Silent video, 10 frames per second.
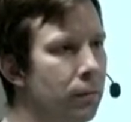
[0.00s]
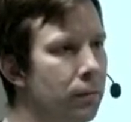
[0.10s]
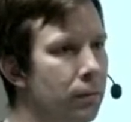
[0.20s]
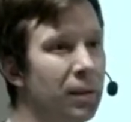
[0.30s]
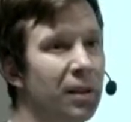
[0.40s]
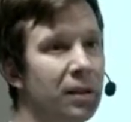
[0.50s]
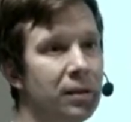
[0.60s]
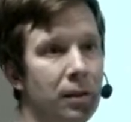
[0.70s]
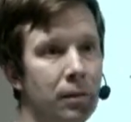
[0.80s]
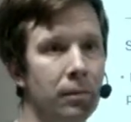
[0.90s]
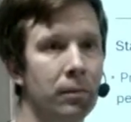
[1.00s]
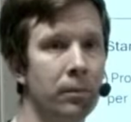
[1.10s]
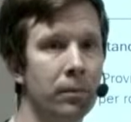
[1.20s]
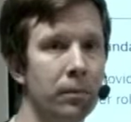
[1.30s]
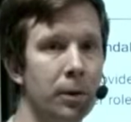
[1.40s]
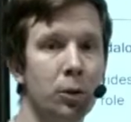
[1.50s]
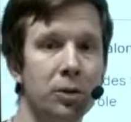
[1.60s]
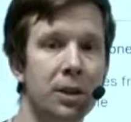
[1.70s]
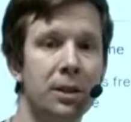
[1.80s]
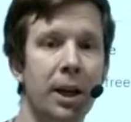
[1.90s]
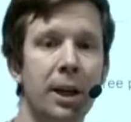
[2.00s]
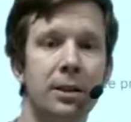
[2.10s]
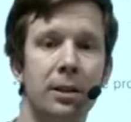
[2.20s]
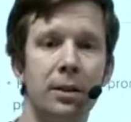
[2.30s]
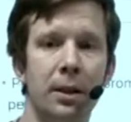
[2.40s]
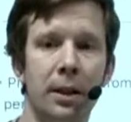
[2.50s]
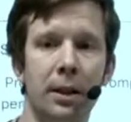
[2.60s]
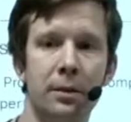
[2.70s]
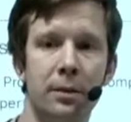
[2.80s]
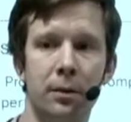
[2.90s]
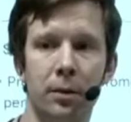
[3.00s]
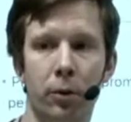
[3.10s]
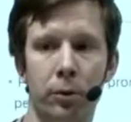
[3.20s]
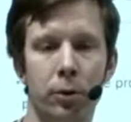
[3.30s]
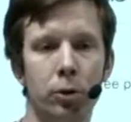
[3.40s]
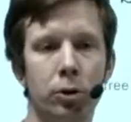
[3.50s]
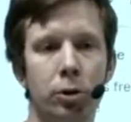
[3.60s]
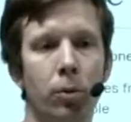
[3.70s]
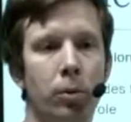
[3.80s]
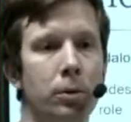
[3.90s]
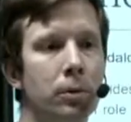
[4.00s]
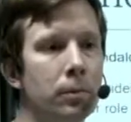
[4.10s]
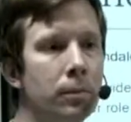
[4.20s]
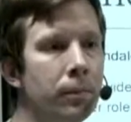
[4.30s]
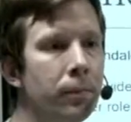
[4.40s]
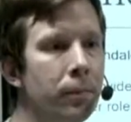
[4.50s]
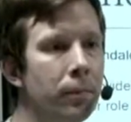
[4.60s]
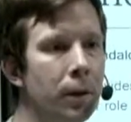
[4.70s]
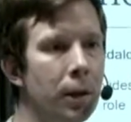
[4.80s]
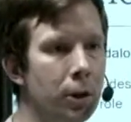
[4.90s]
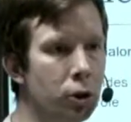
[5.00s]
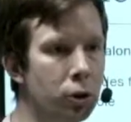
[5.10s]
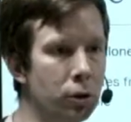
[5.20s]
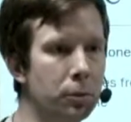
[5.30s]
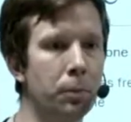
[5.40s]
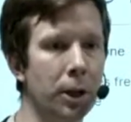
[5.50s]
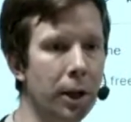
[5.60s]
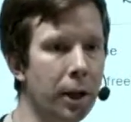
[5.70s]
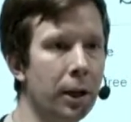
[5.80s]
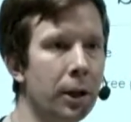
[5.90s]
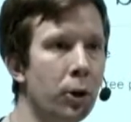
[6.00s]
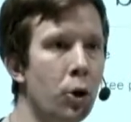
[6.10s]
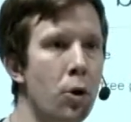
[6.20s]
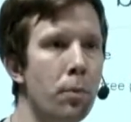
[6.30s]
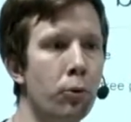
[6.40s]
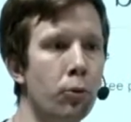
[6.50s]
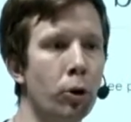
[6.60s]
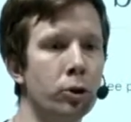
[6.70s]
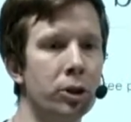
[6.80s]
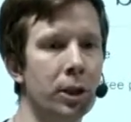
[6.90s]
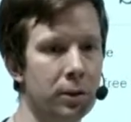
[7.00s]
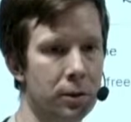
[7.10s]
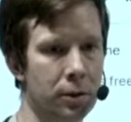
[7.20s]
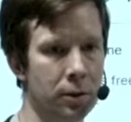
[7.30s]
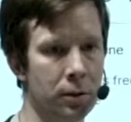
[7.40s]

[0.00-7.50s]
Well, it isn't. Because the data is not stored. It's just being processed.